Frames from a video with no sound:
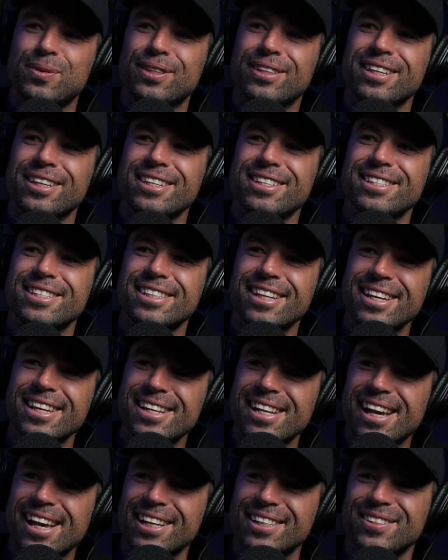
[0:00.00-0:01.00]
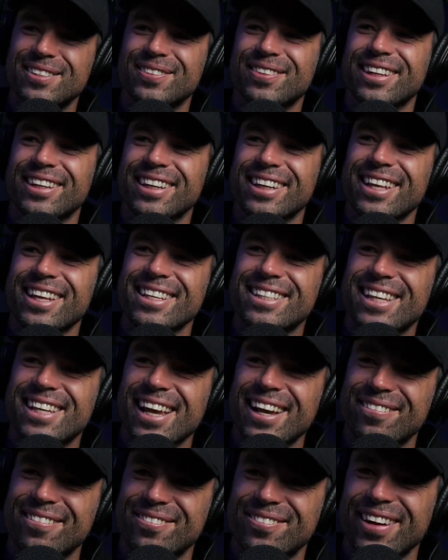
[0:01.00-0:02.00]
with DC last week. That's
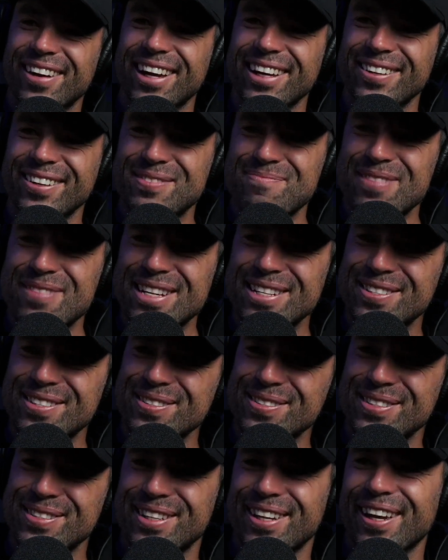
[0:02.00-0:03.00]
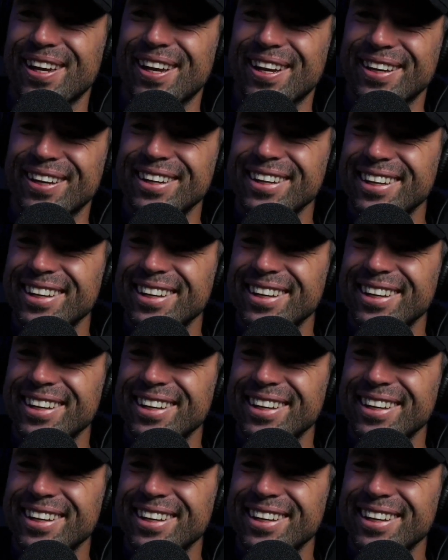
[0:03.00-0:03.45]
how far your mentors go.